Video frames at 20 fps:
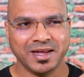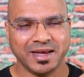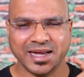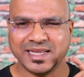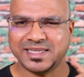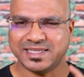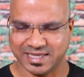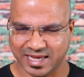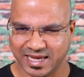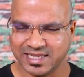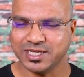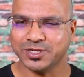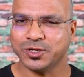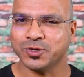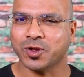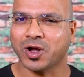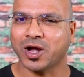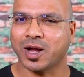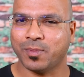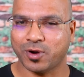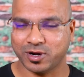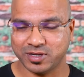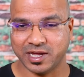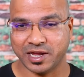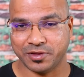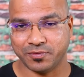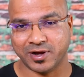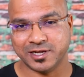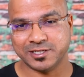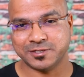it's easy to talk about the
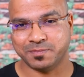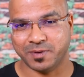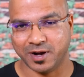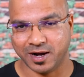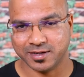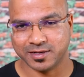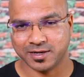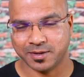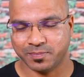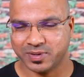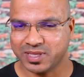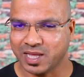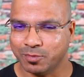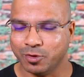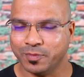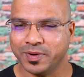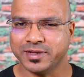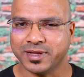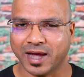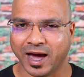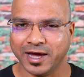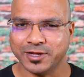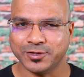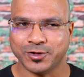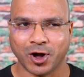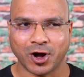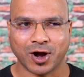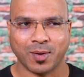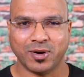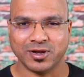advanced part, but the moment I
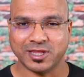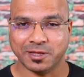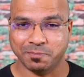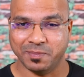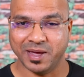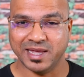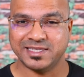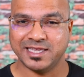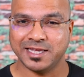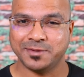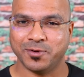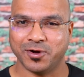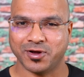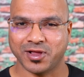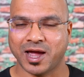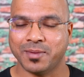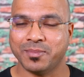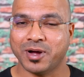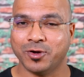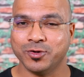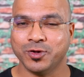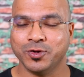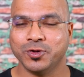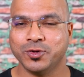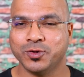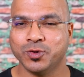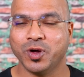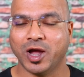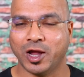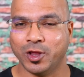talk about the basic program, how do you
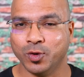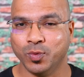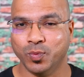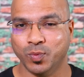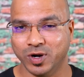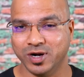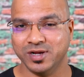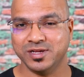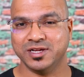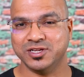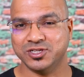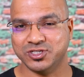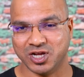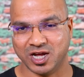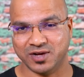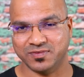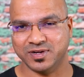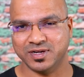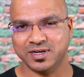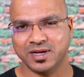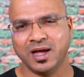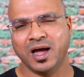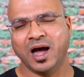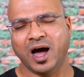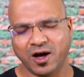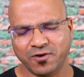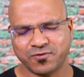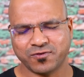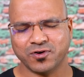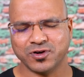do hello world in Java?
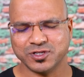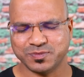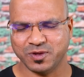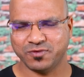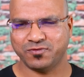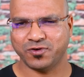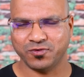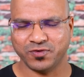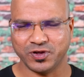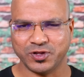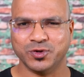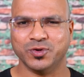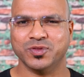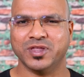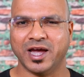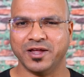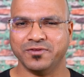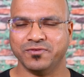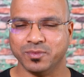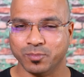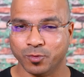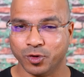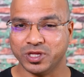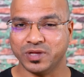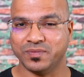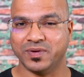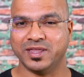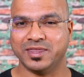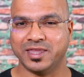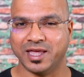Of course, before we do that, we
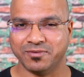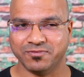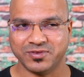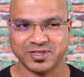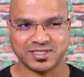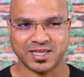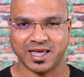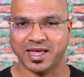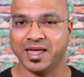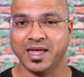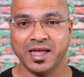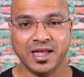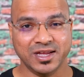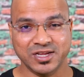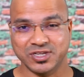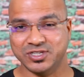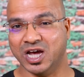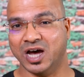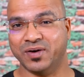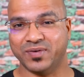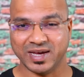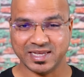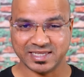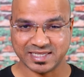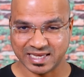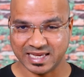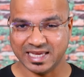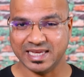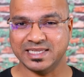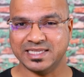motivate them, we say Java
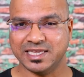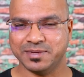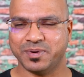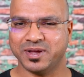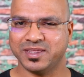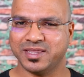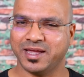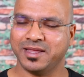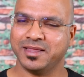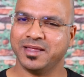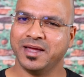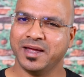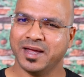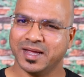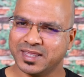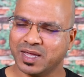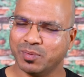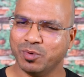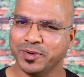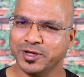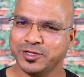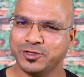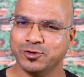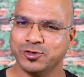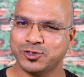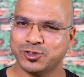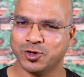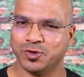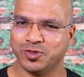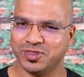is easy, but then the moment
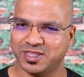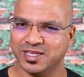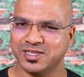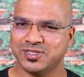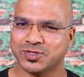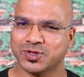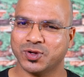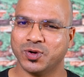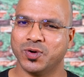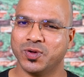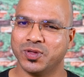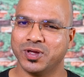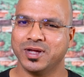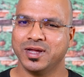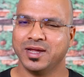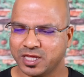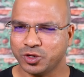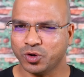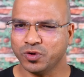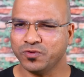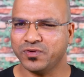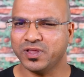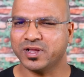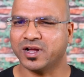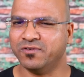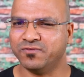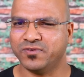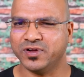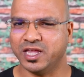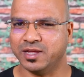you show this code, they don't feel
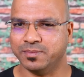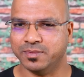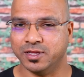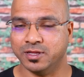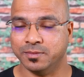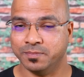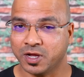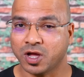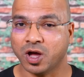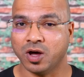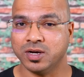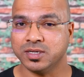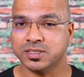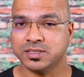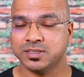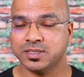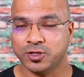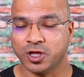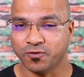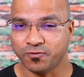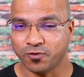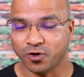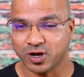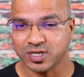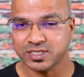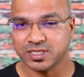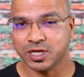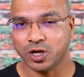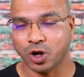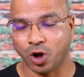comfortable because you're
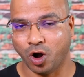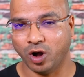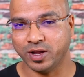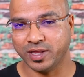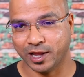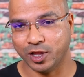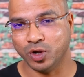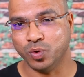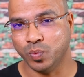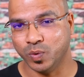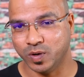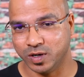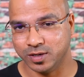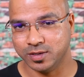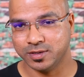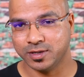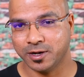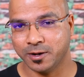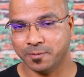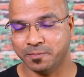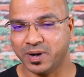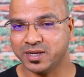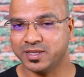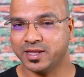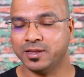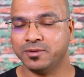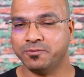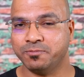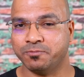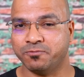focusing on hello world, but
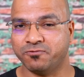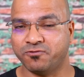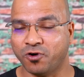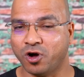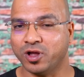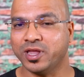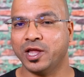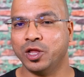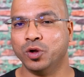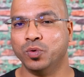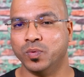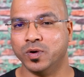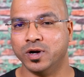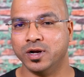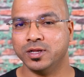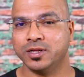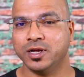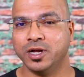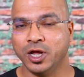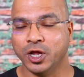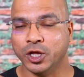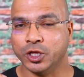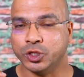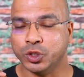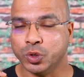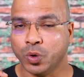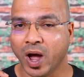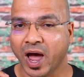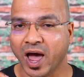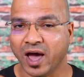then for hello world,
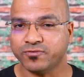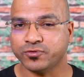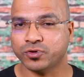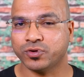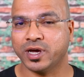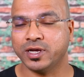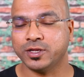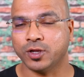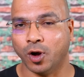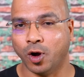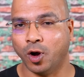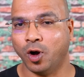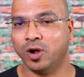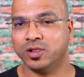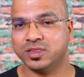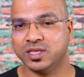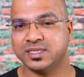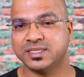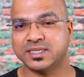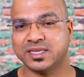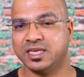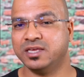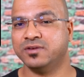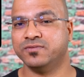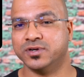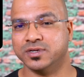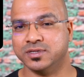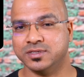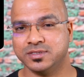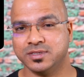you have to write all these
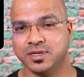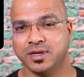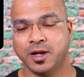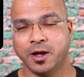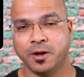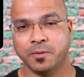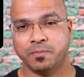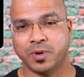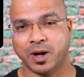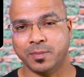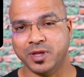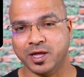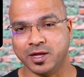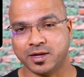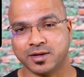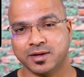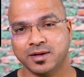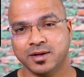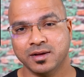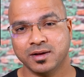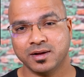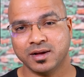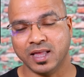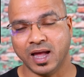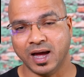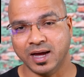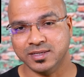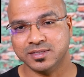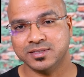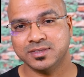keywords, public,
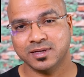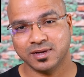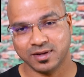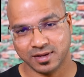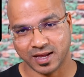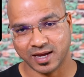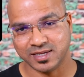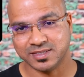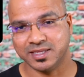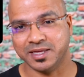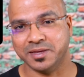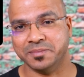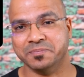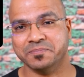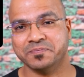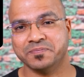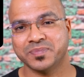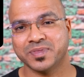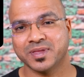class, class name,